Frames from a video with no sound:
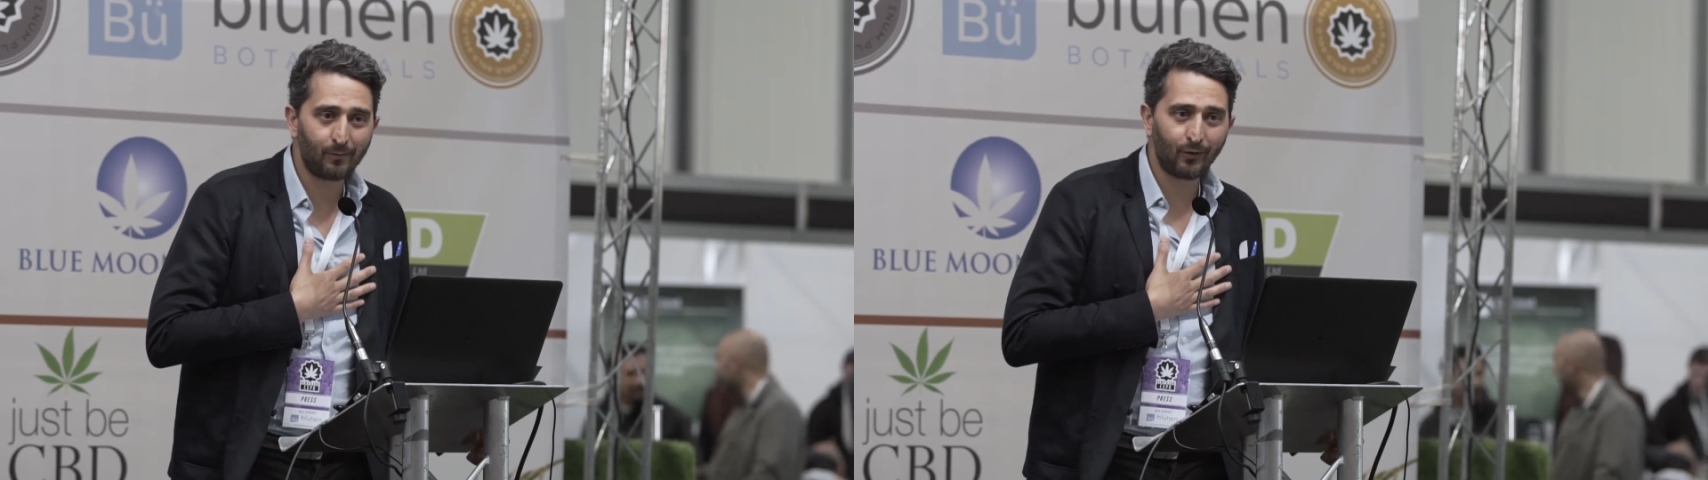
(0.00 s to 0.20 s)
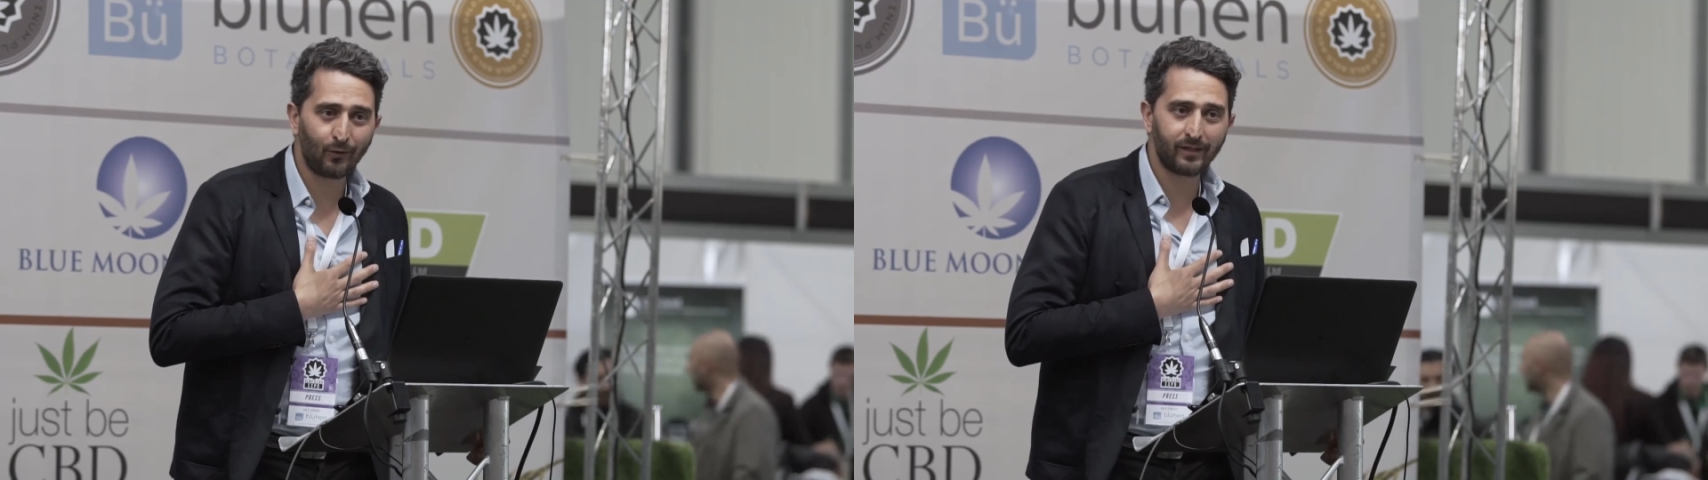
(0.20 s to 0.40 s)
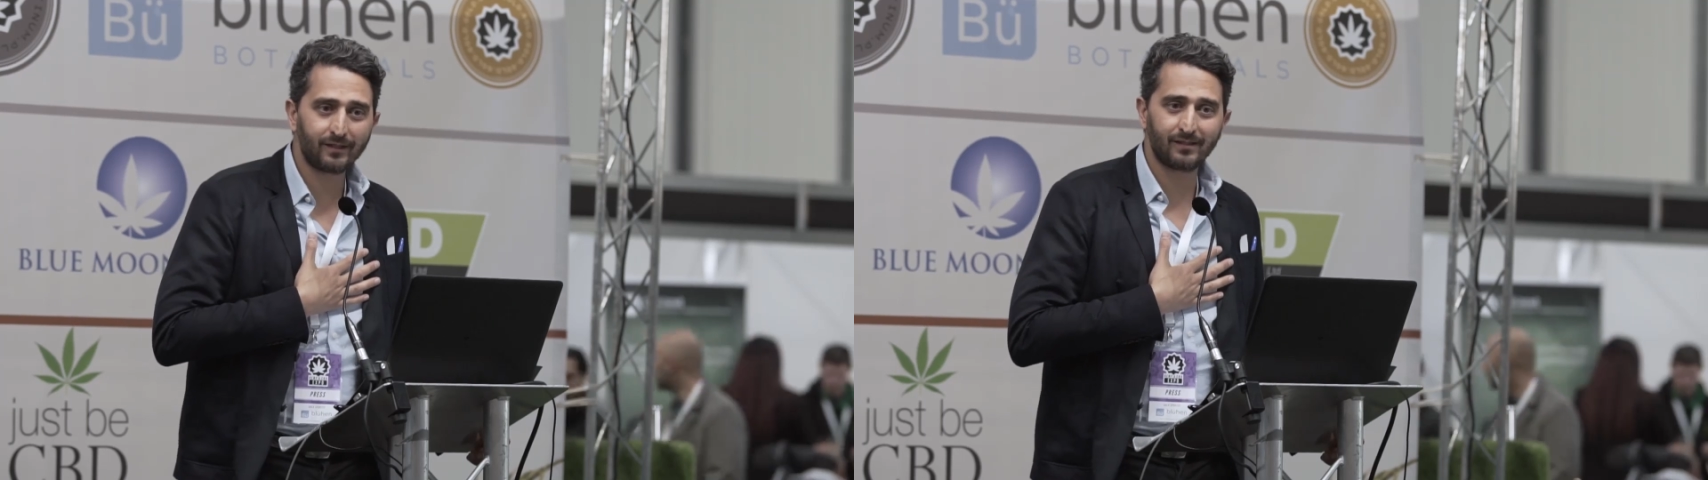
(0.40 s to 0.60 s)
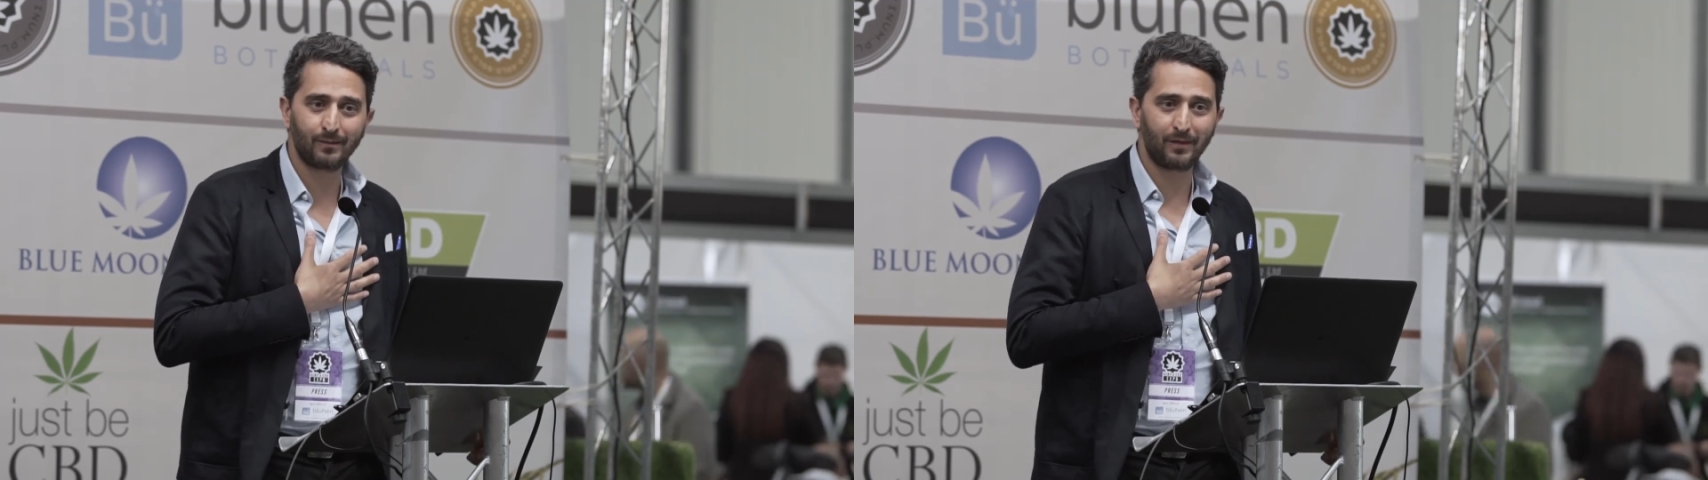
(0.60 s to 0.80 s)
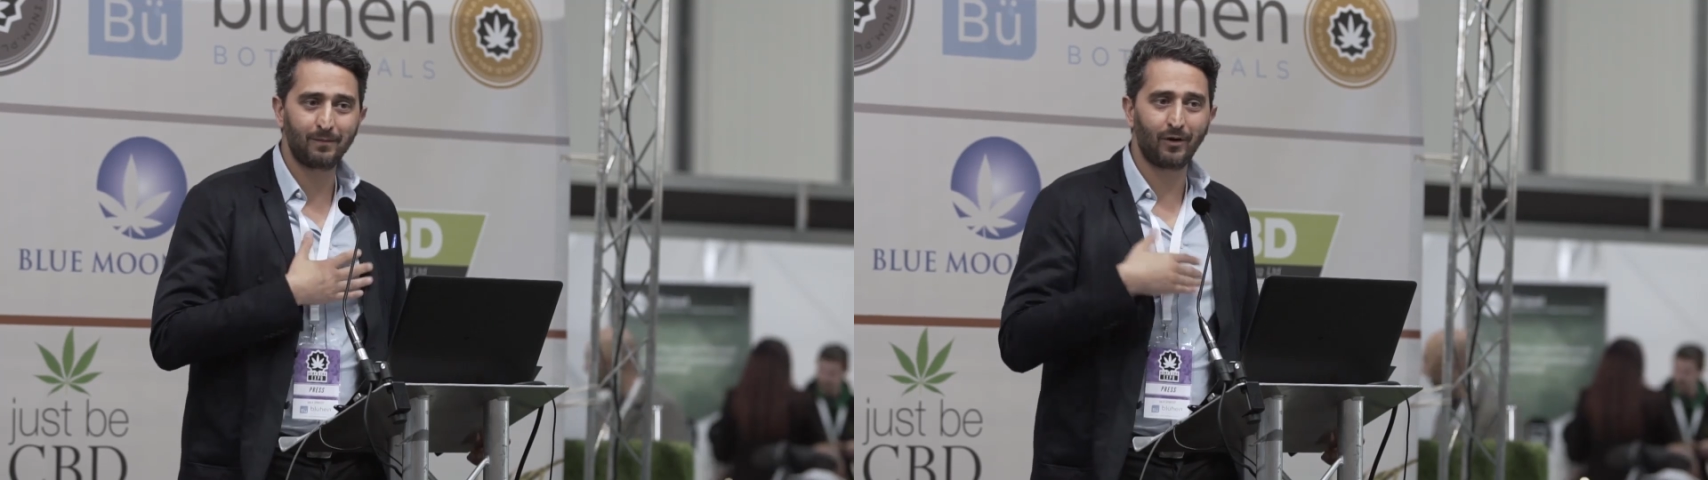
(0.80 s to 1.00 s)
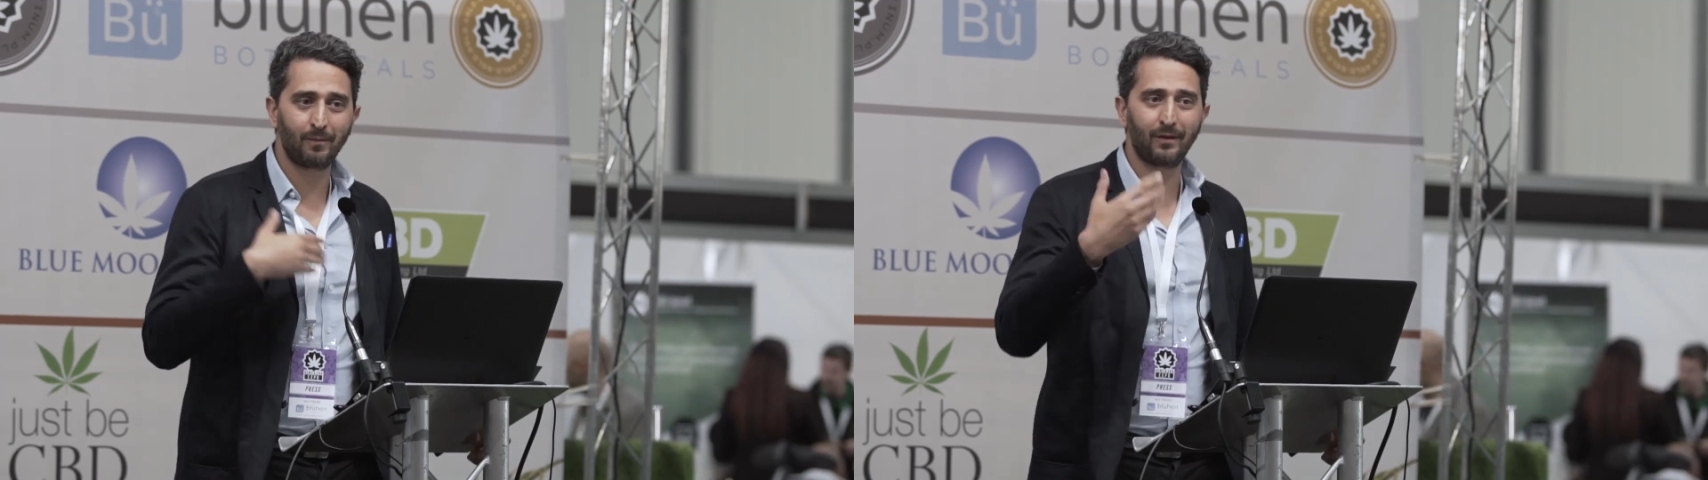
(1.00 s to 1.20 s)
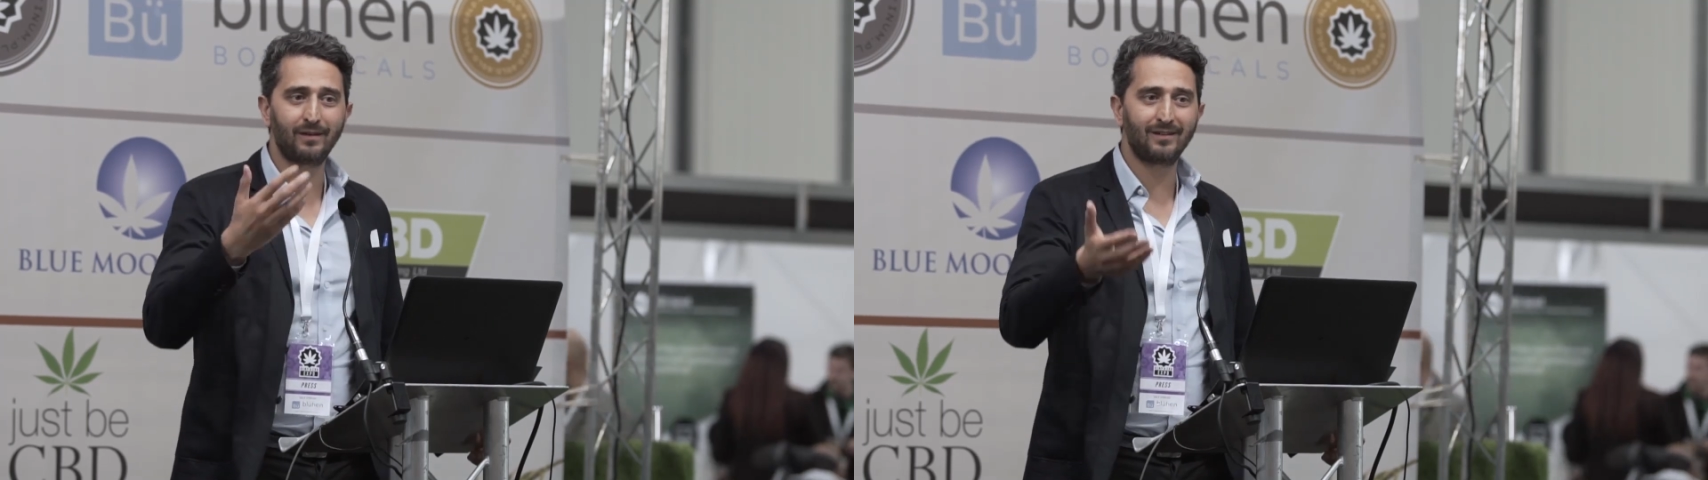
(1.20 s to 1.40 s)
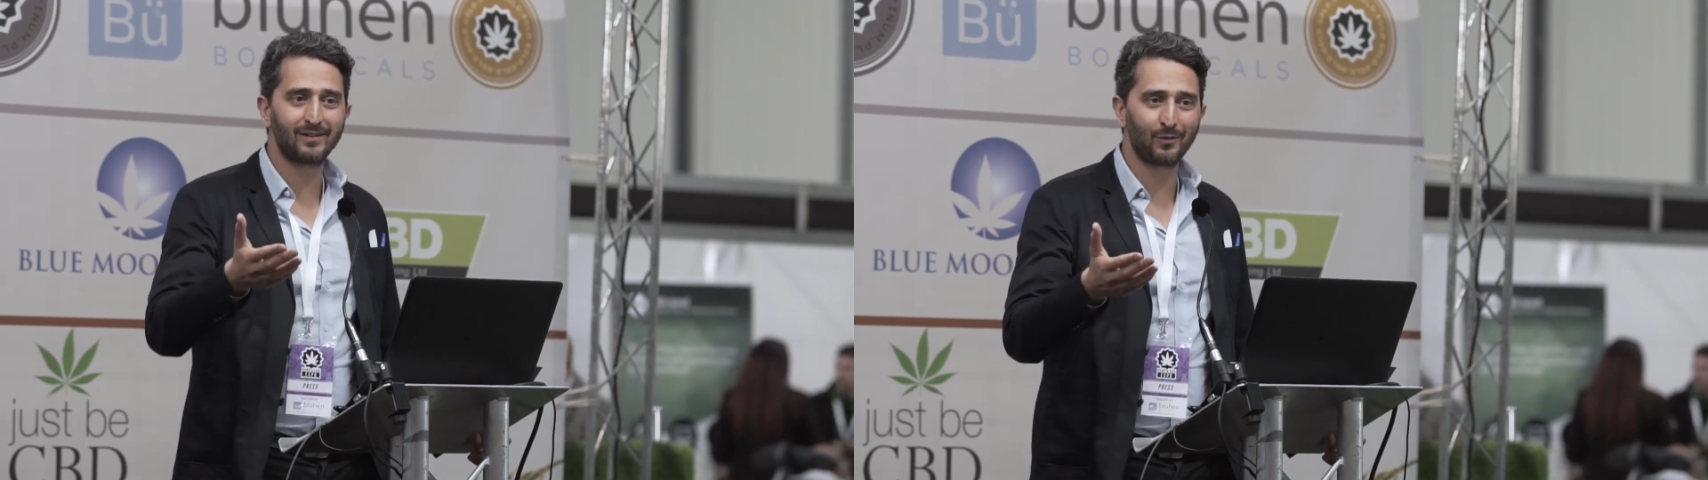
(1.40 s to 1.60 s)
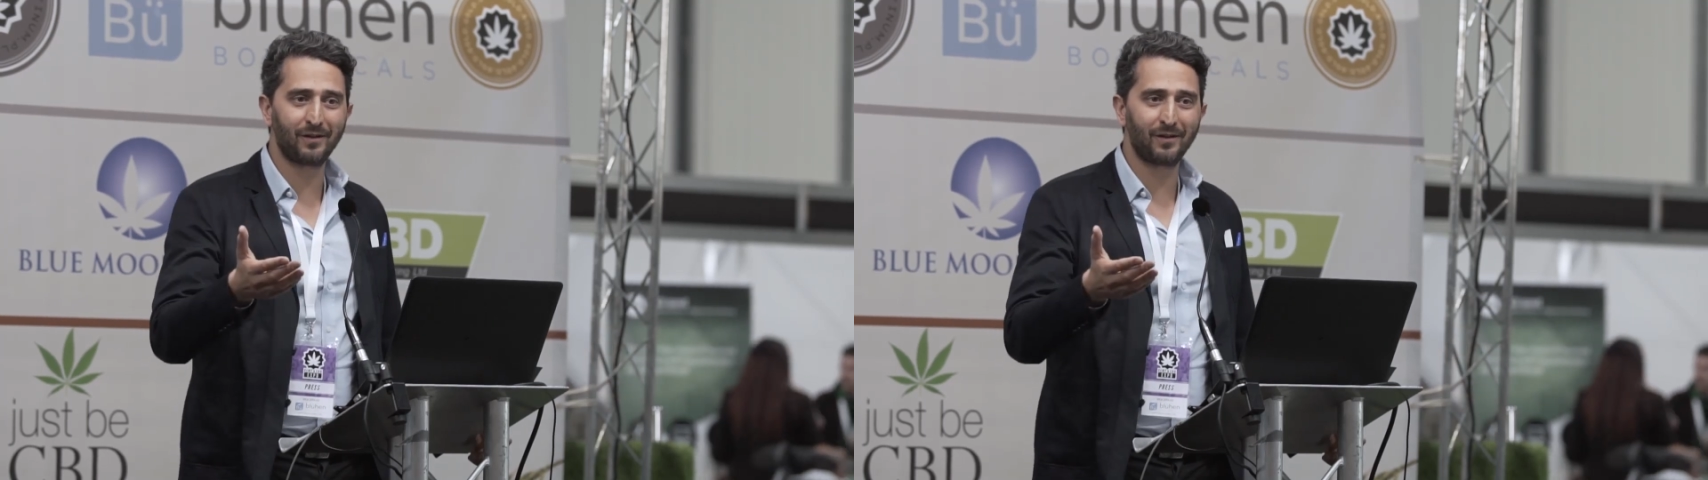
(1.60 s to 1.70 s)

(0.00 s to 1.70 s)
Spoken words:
I'm a lawyer doesn't mean my opinion is